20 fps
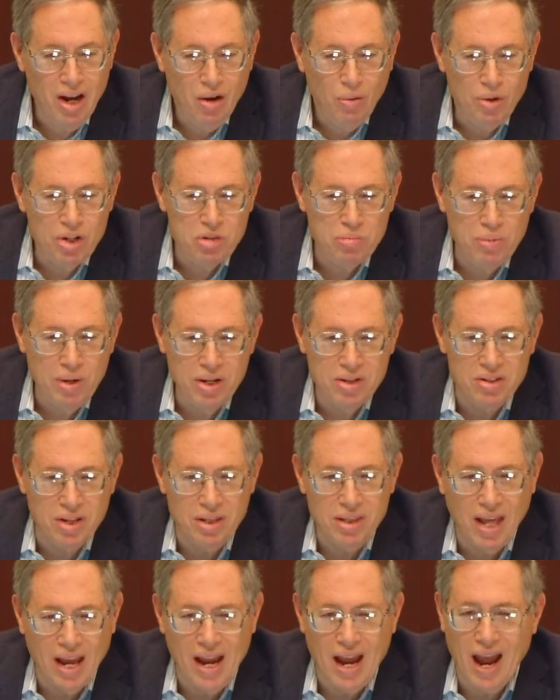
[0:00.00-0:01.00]
which means
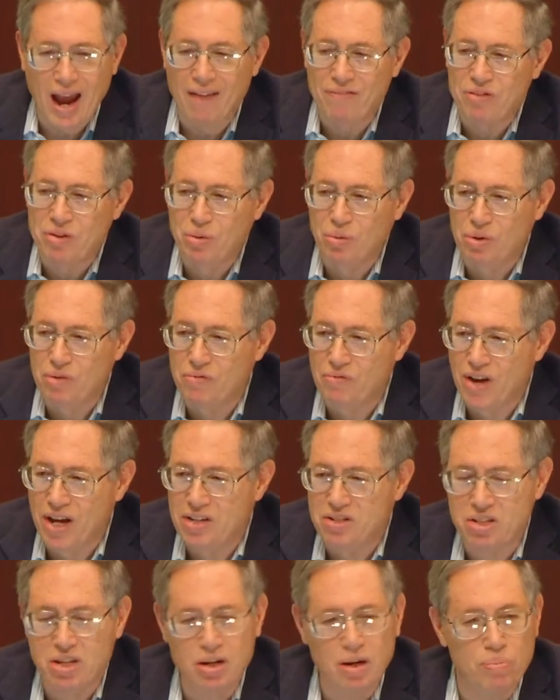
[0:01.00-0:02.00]
that they have to
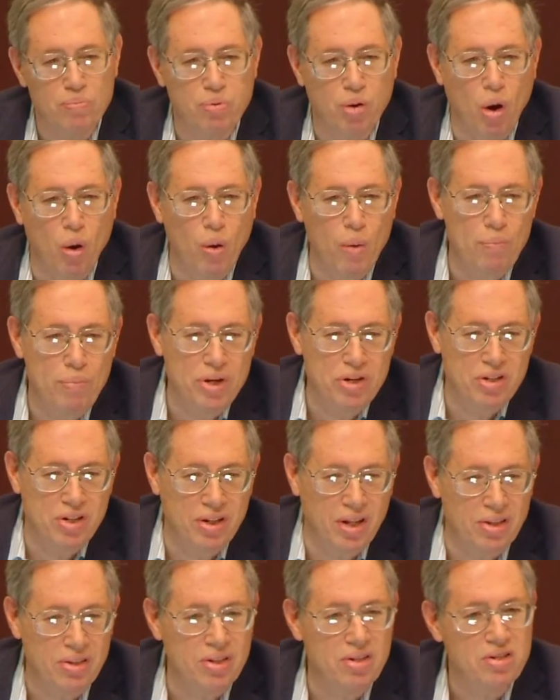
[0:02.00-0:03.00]
invest in a
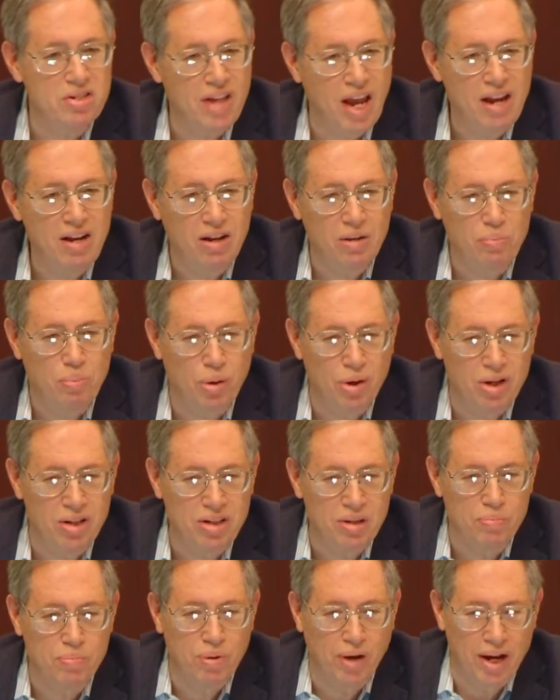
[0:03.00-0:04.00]
prohibition that the state could put
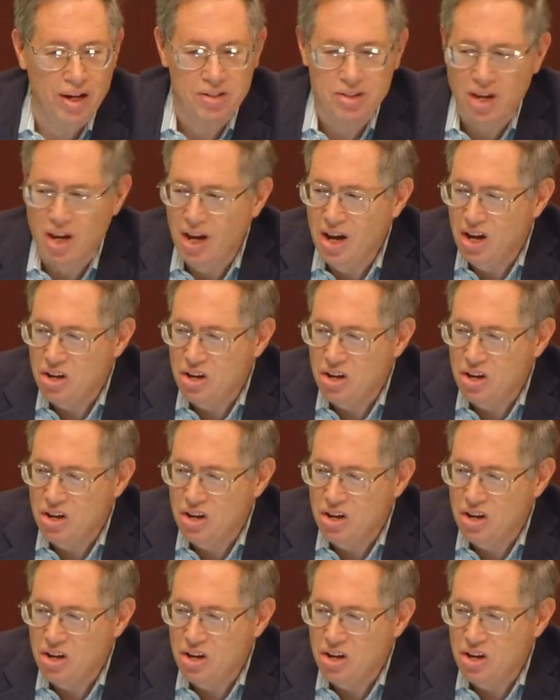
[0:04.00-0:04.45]
into place